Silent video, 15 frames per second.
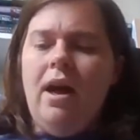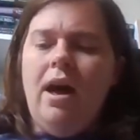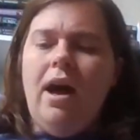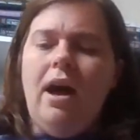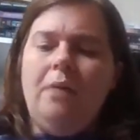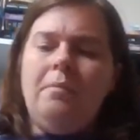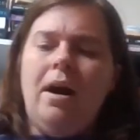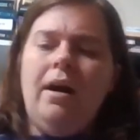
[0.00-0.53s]

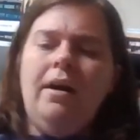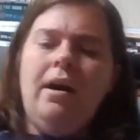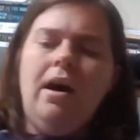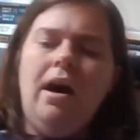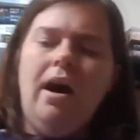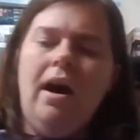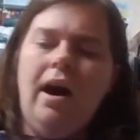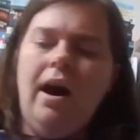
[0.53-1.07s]
Um,
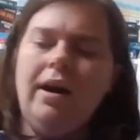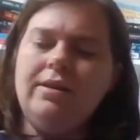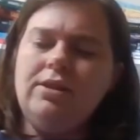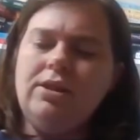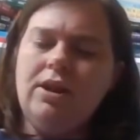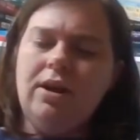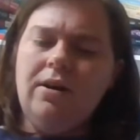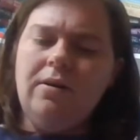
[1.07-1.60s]

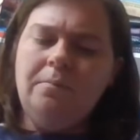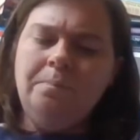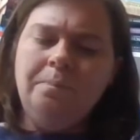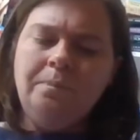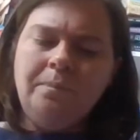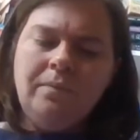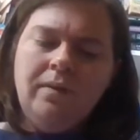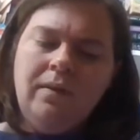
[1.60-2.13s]
also,
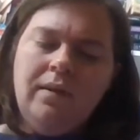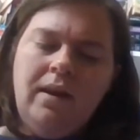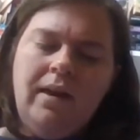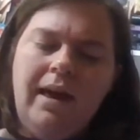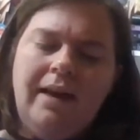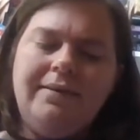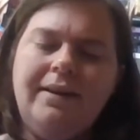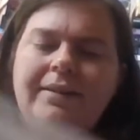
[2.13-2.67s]

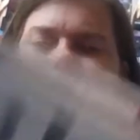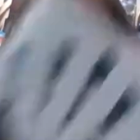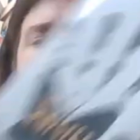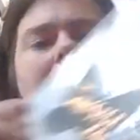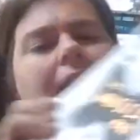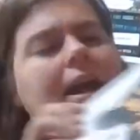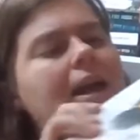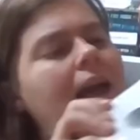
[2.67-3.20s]
as I said,
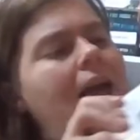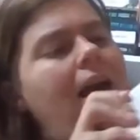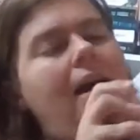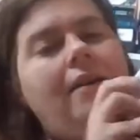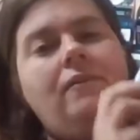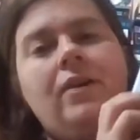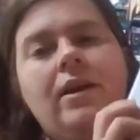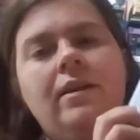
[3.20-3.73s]
I
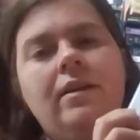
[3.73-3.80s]
have